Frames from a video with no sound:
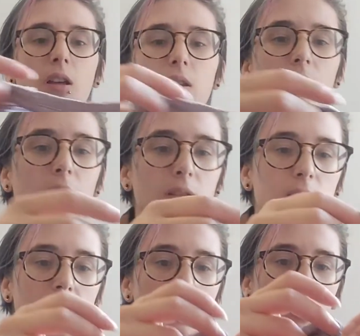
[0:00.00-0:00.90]
You can
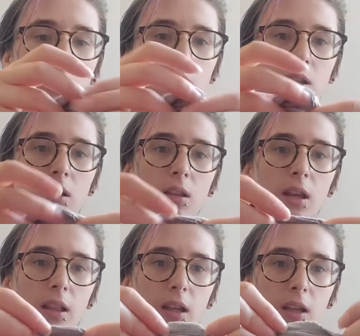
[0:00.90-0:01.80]
see
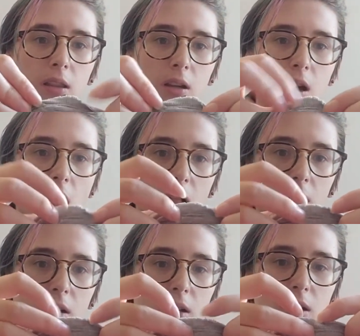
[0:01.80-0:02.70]
that like the
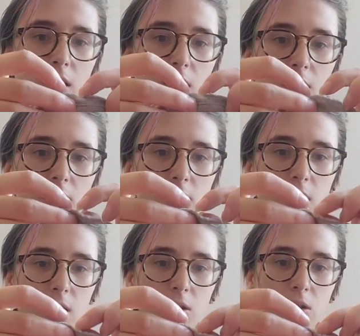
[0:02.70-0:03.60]
collar is like,